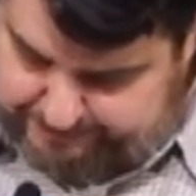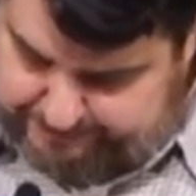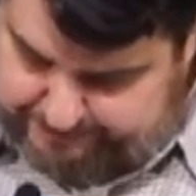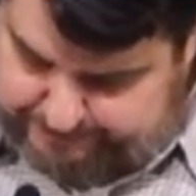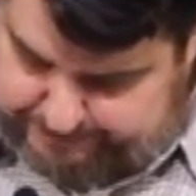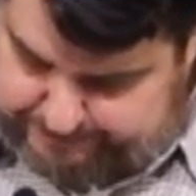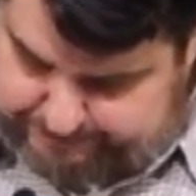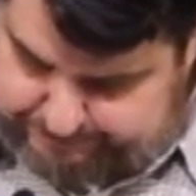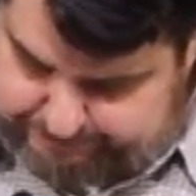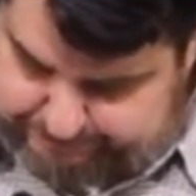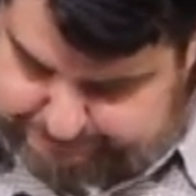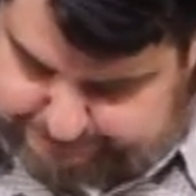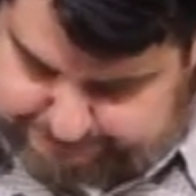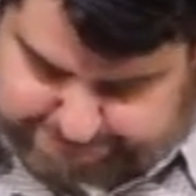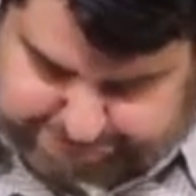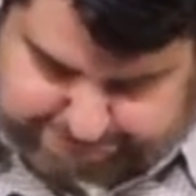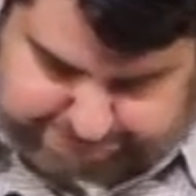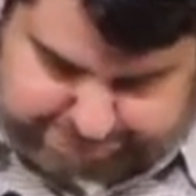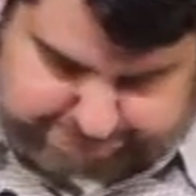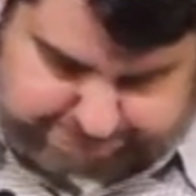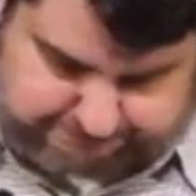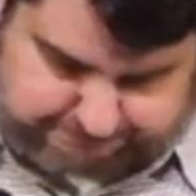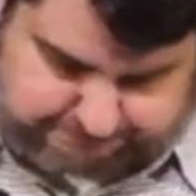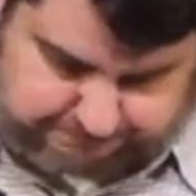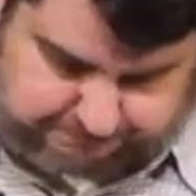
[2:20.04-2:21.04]

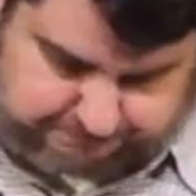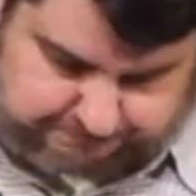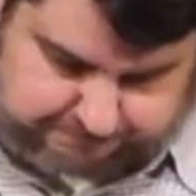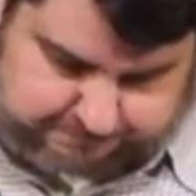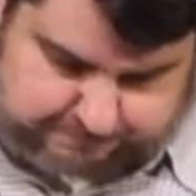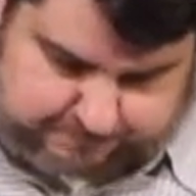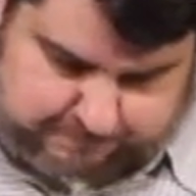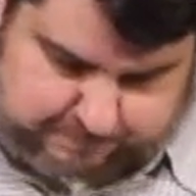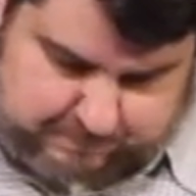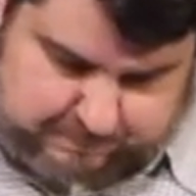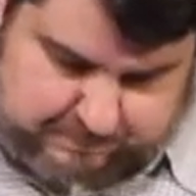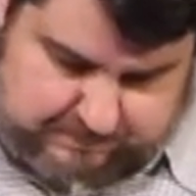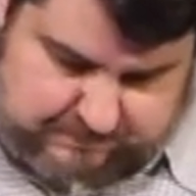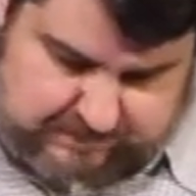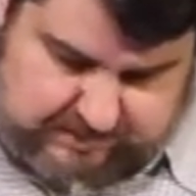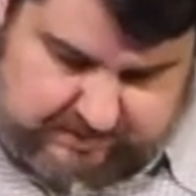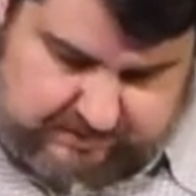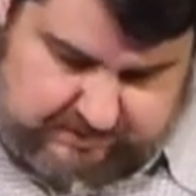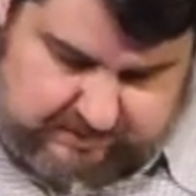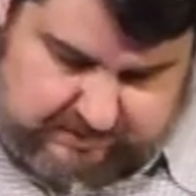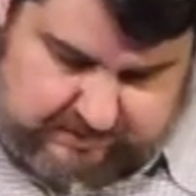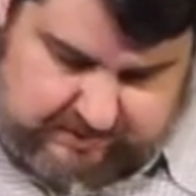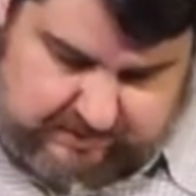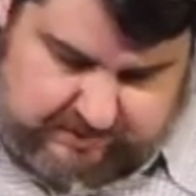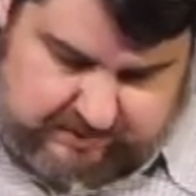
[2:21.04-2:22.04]

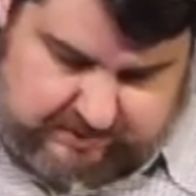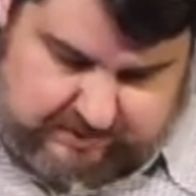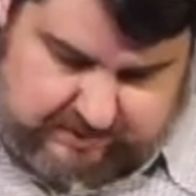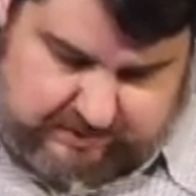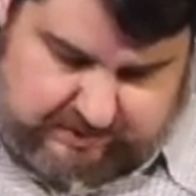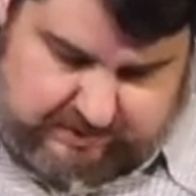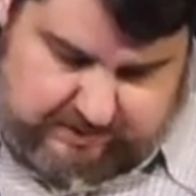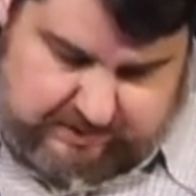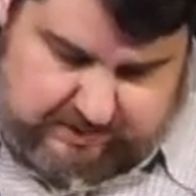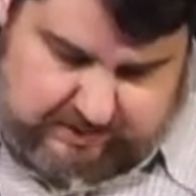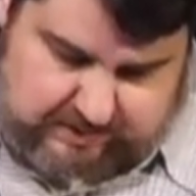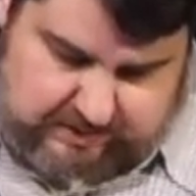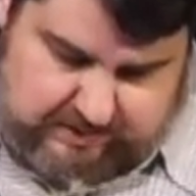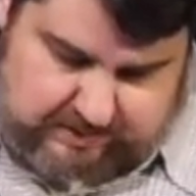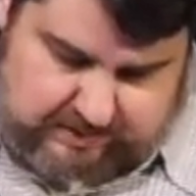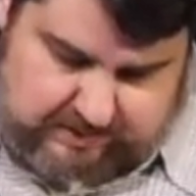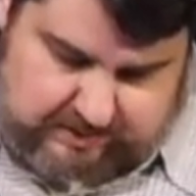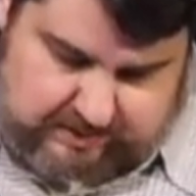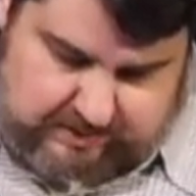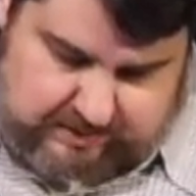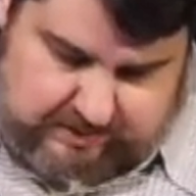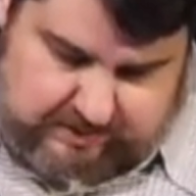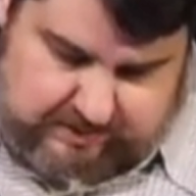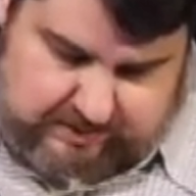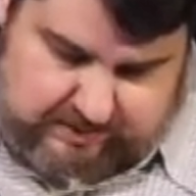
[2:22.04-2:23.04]

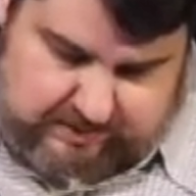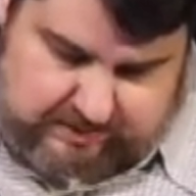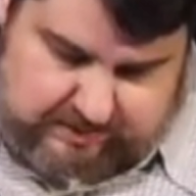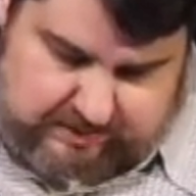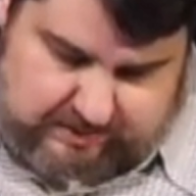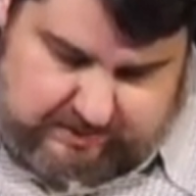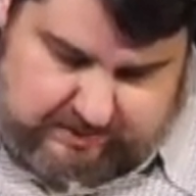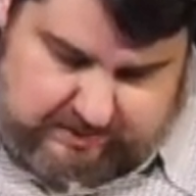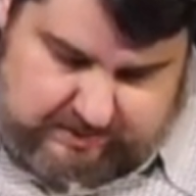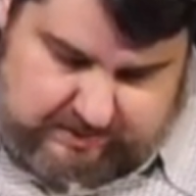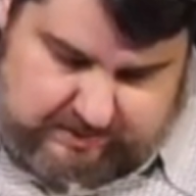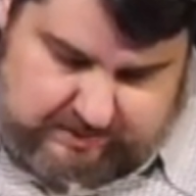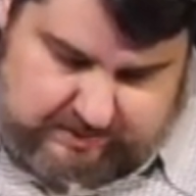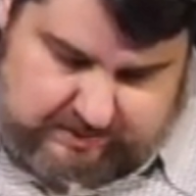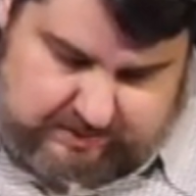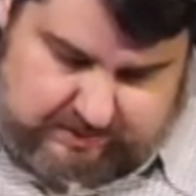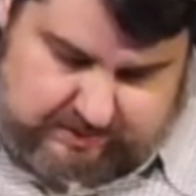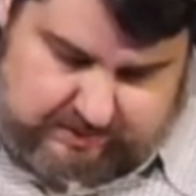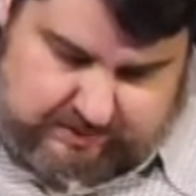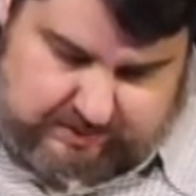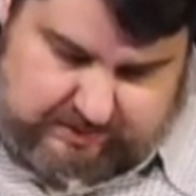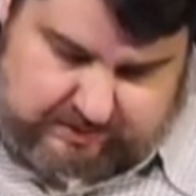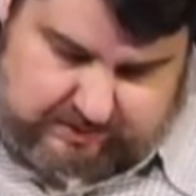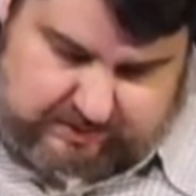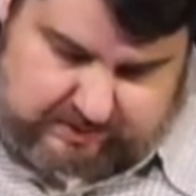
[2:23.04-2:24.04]

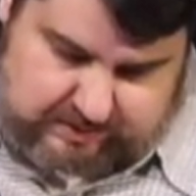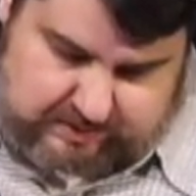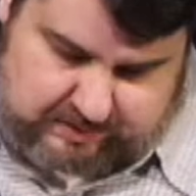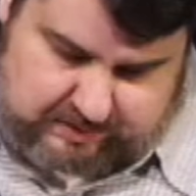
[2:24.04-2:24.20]
Nobody speaks.